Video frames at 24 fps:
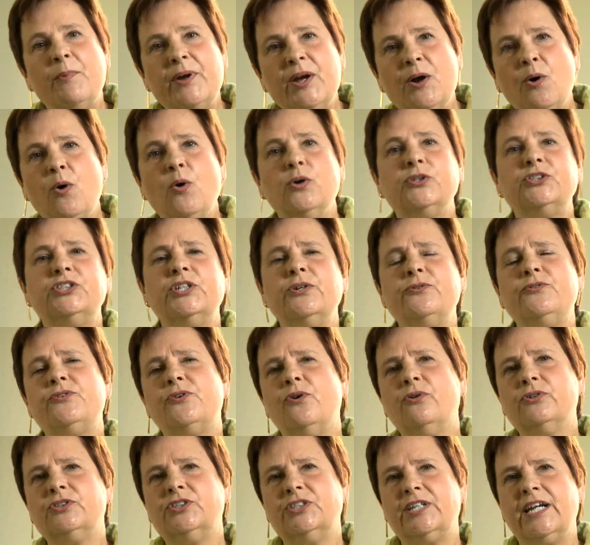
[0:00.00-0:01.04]
But we also
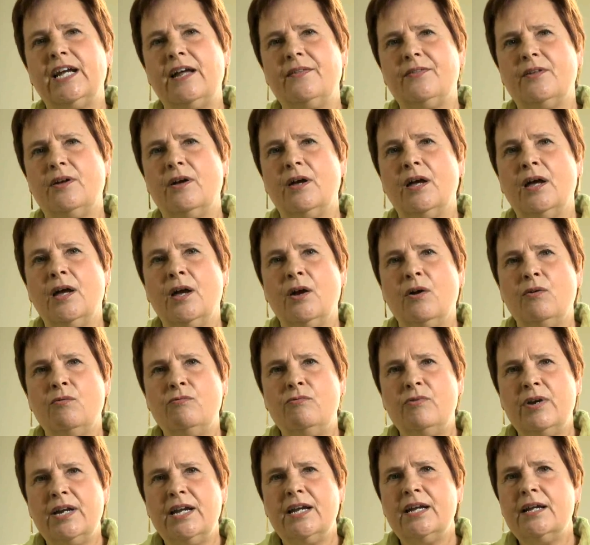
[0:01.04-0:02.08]
draw together
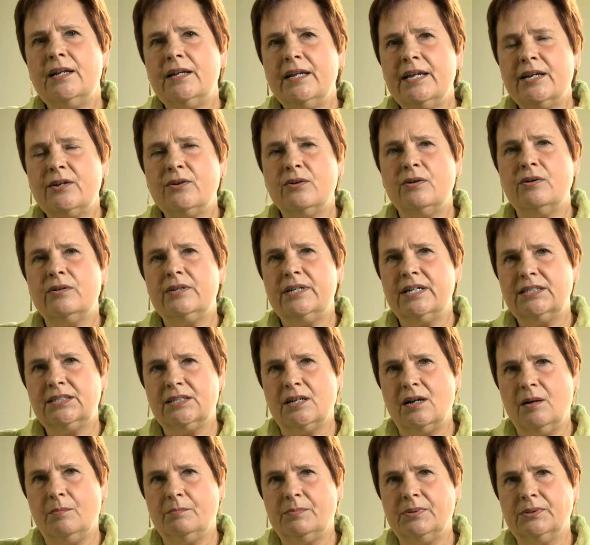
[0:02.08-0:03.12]
really good
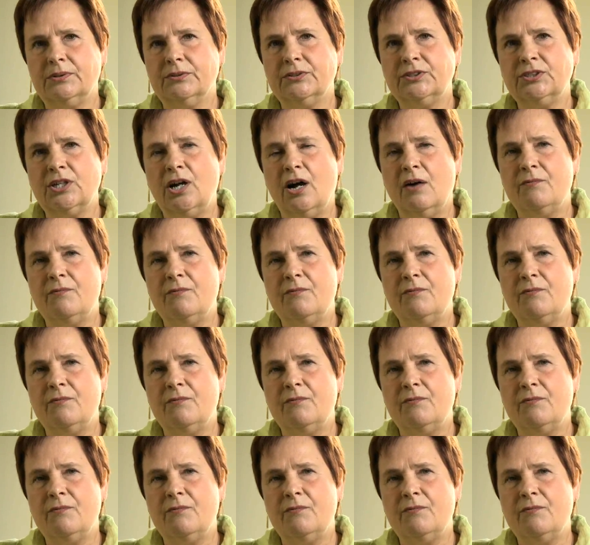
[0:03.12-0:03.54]
examples